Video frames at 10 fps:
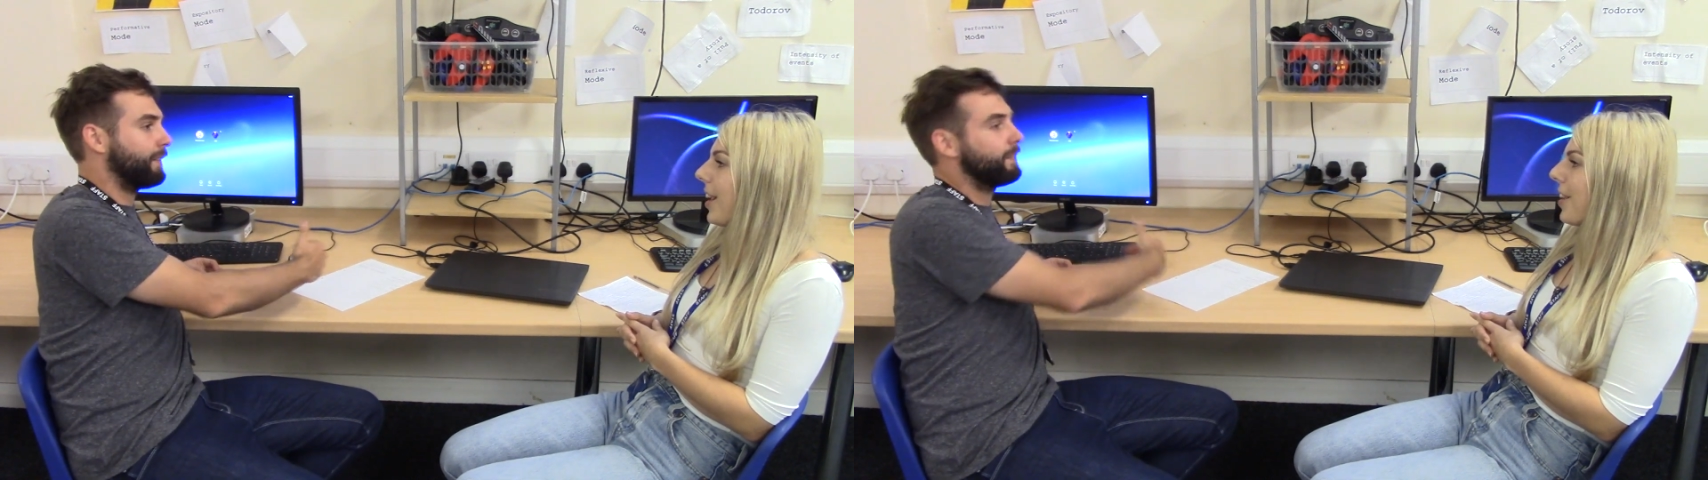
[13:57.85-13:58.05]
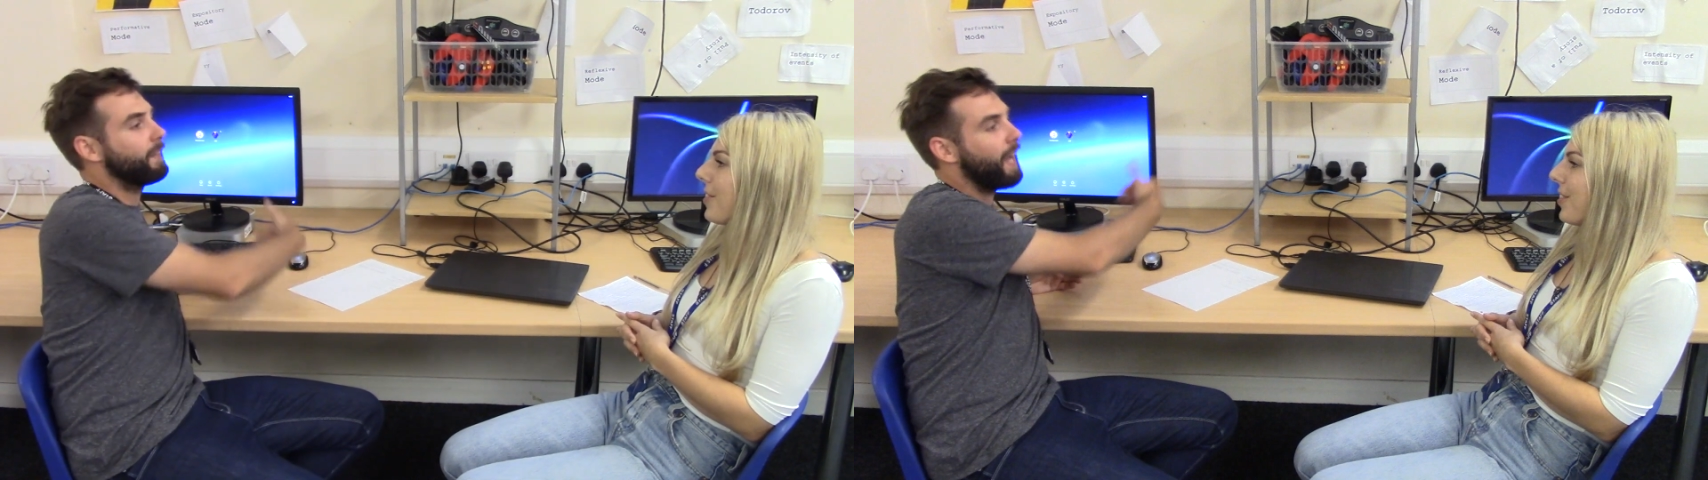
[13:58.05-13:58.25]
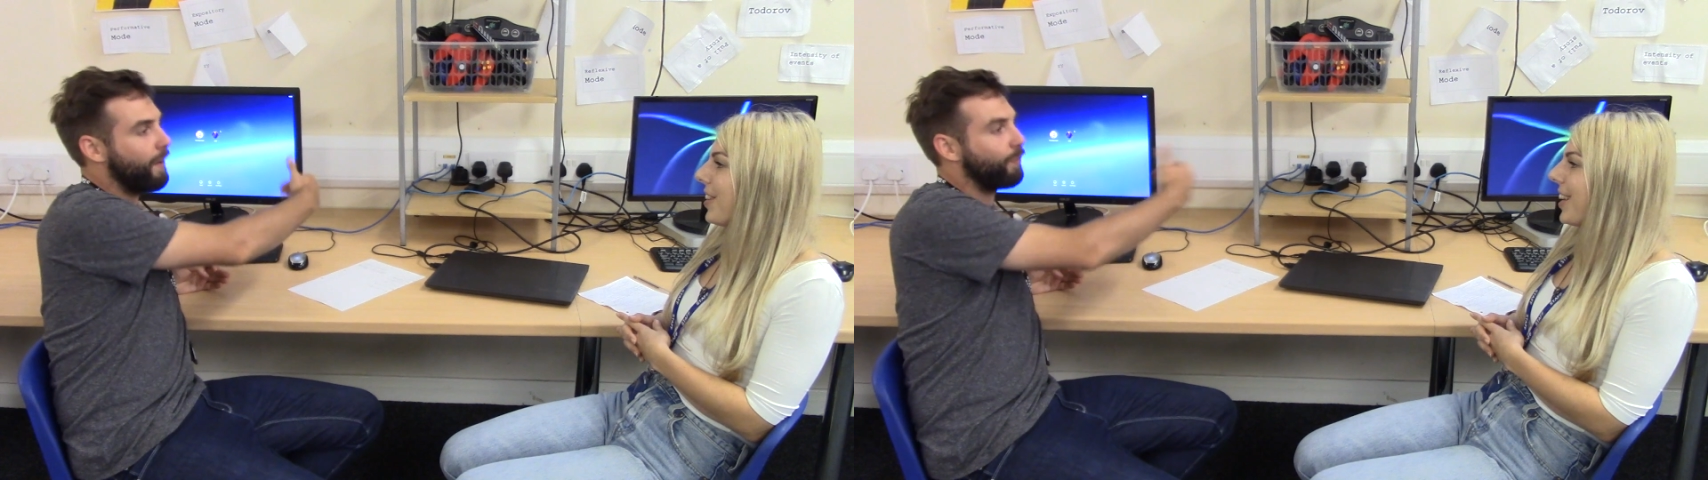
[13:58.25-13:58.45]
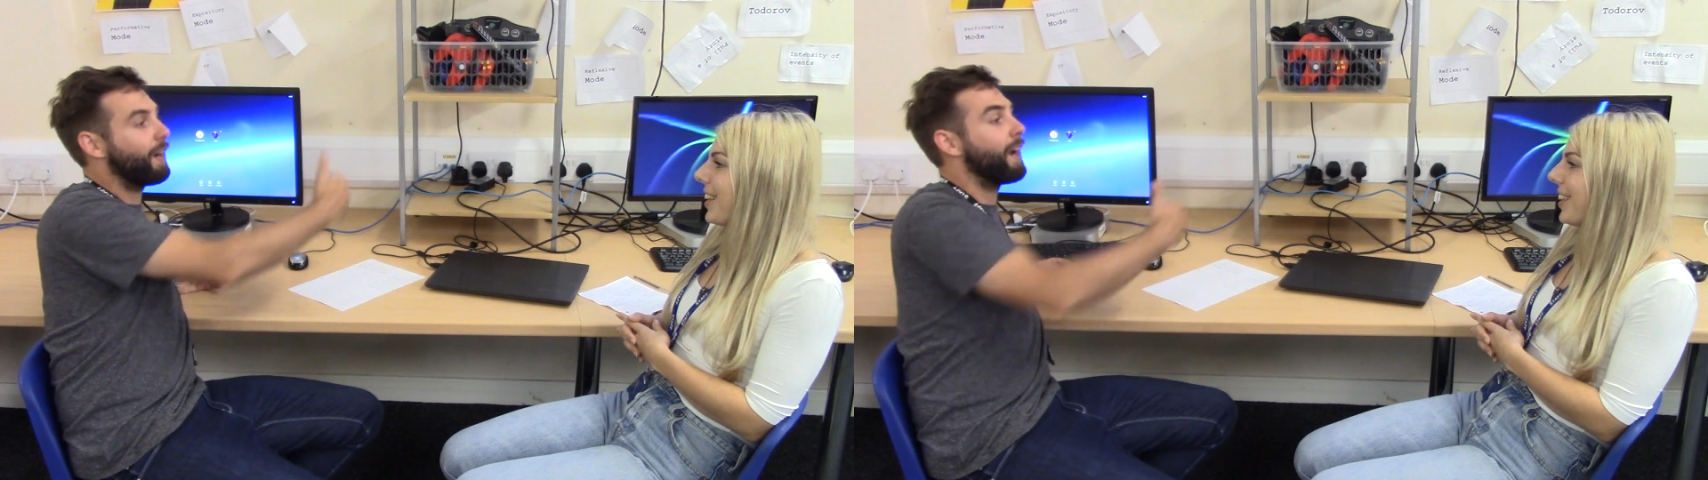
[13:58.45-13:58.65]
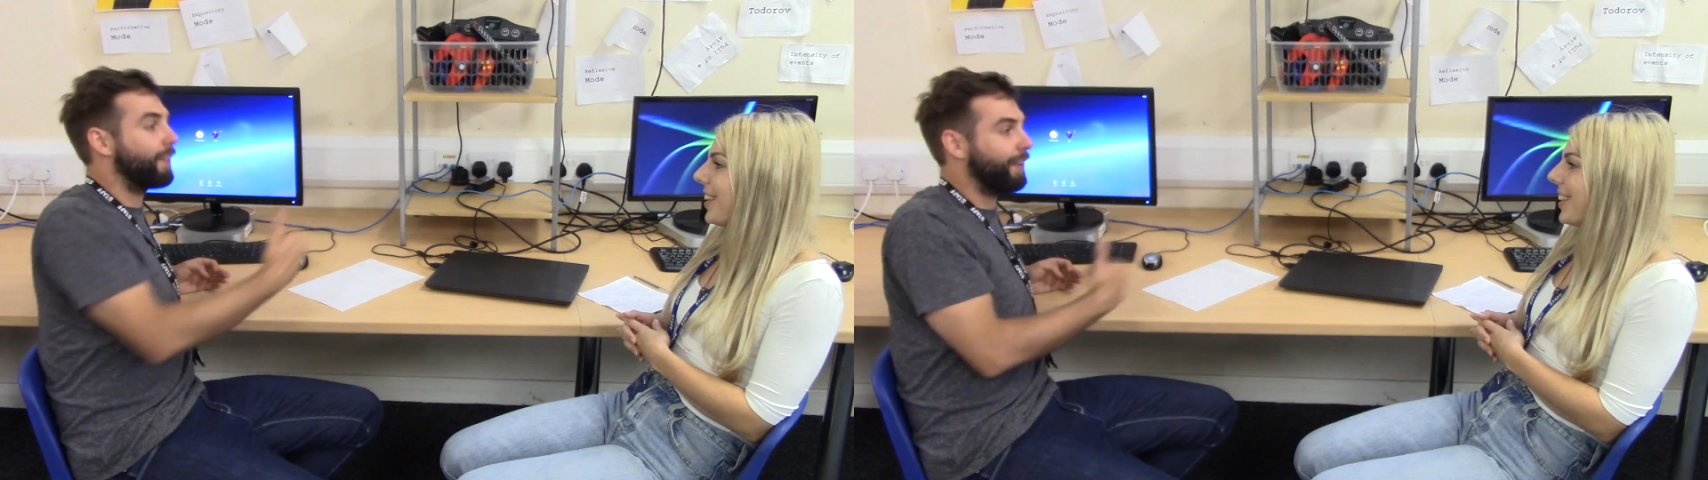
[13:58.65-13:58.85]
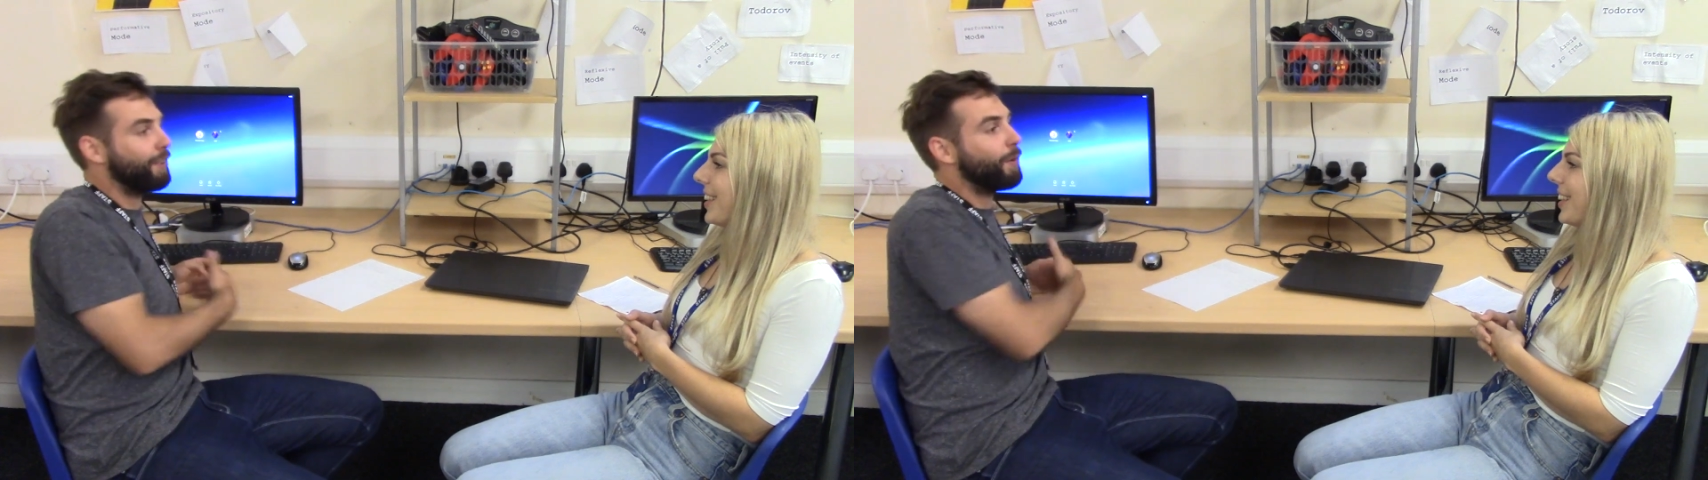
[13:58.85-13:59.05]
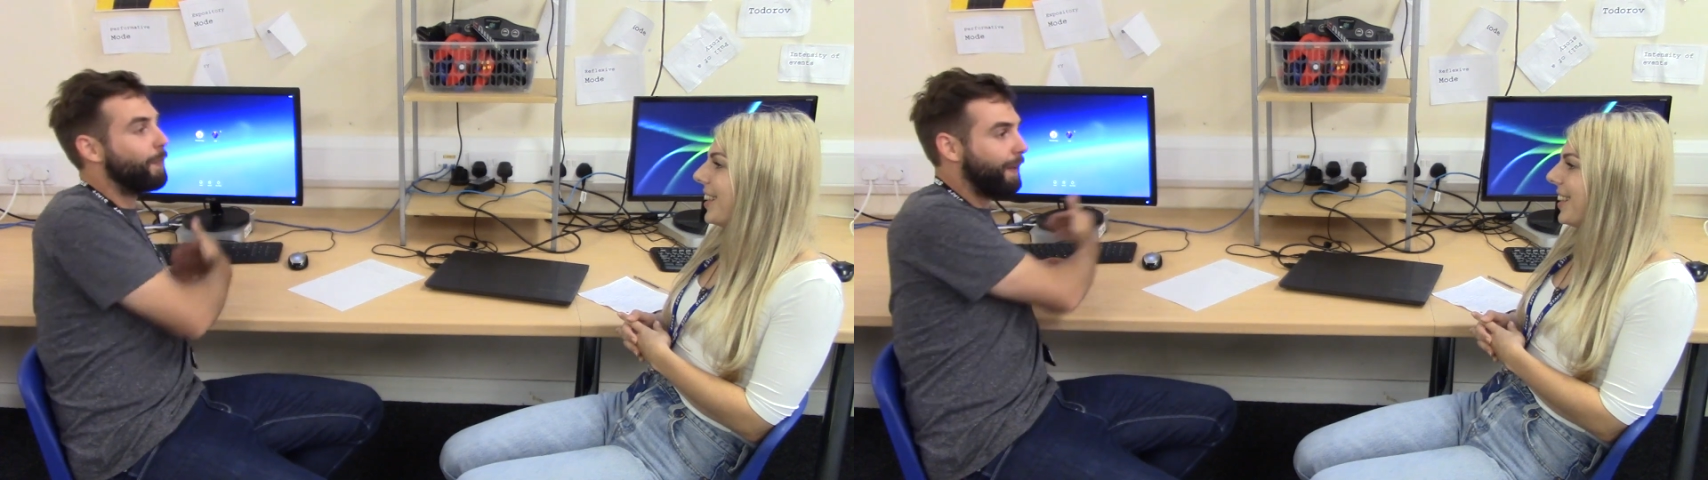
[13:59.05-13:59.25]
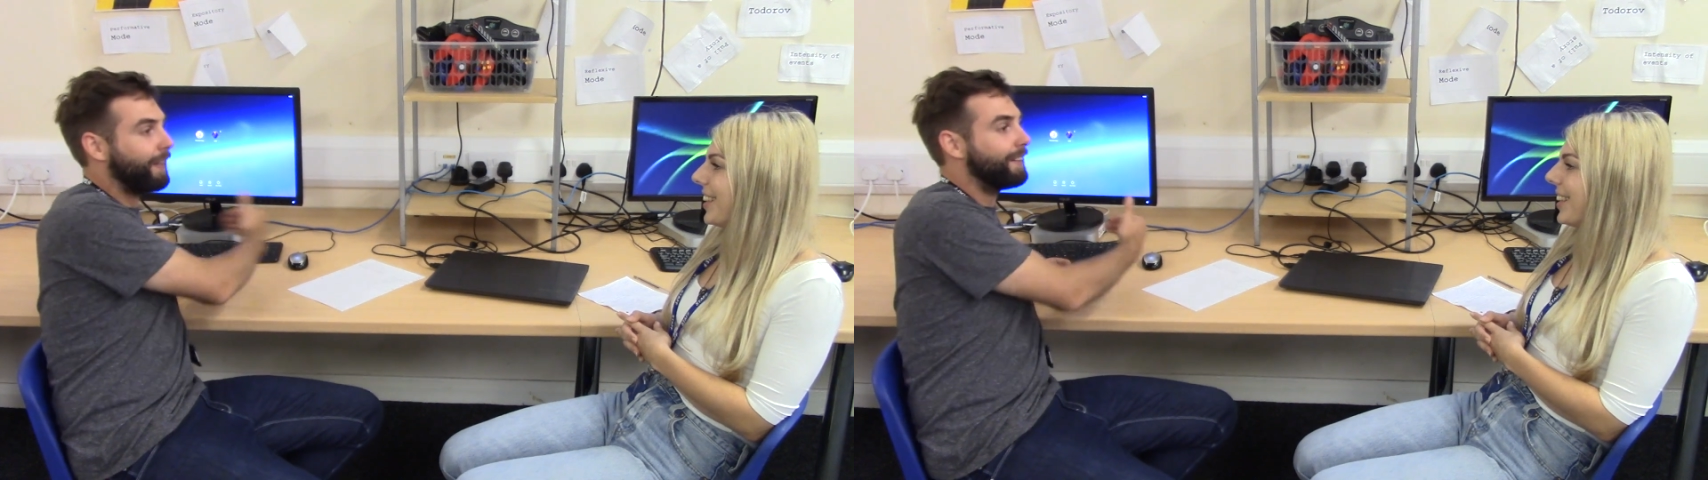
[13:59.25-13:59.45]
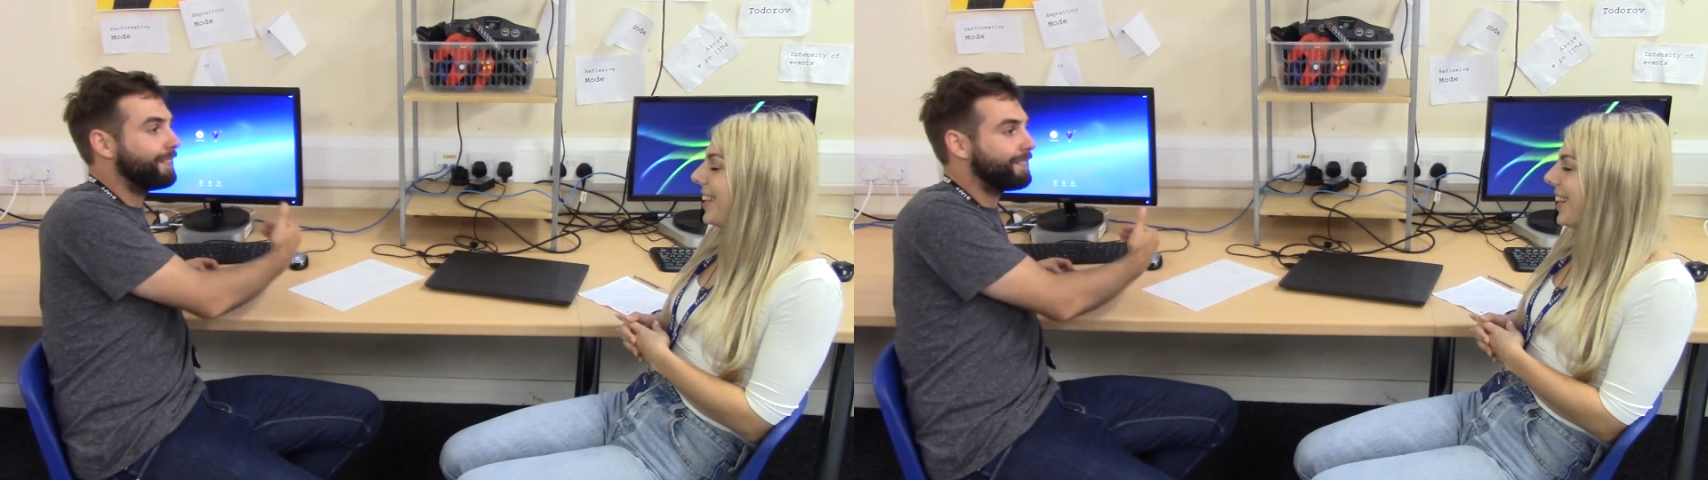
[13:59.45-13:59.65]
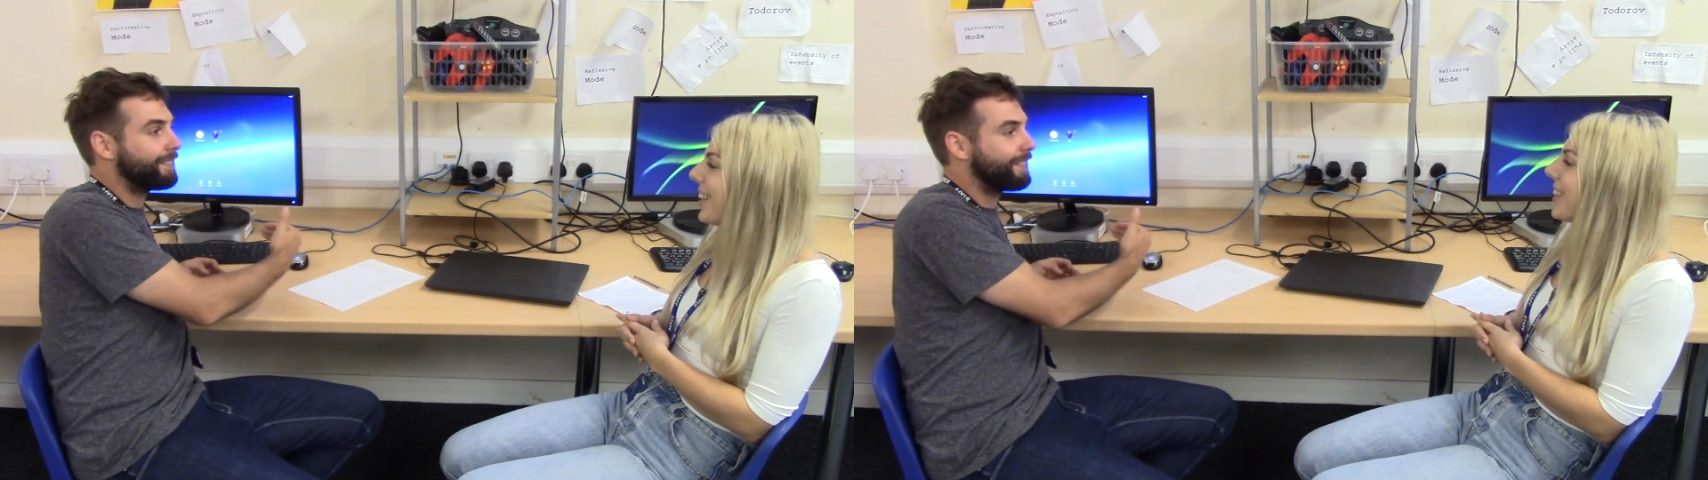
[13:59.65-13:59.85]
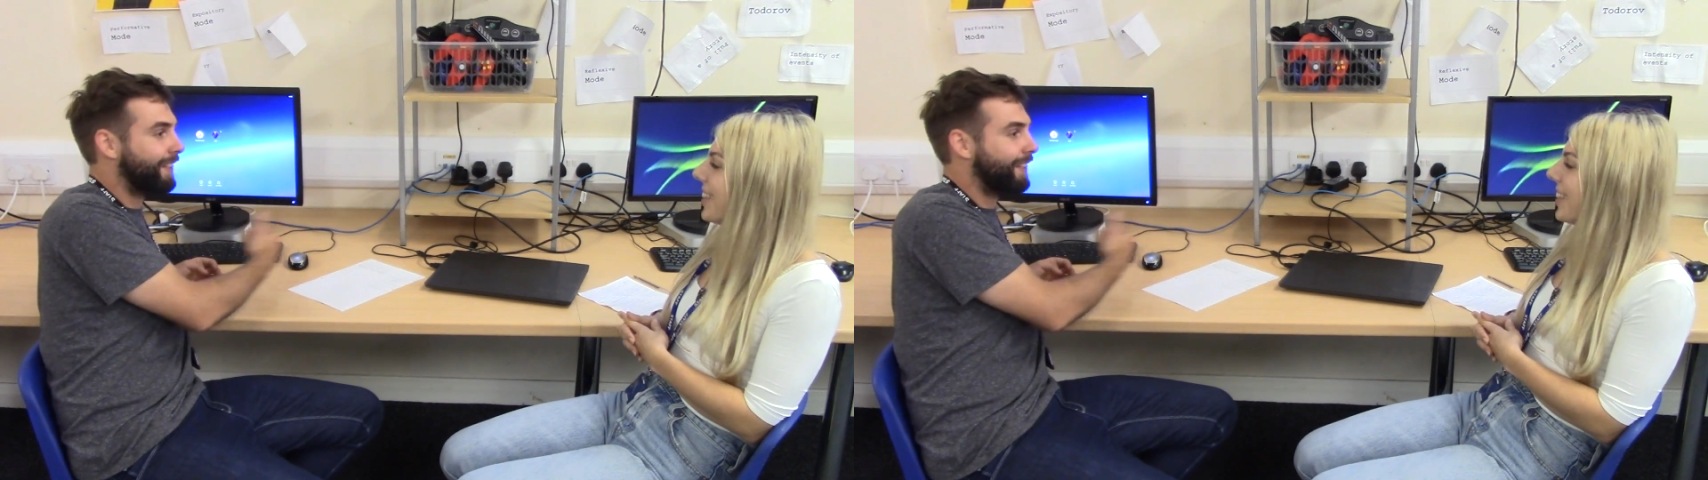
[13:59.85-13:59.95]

every other European character.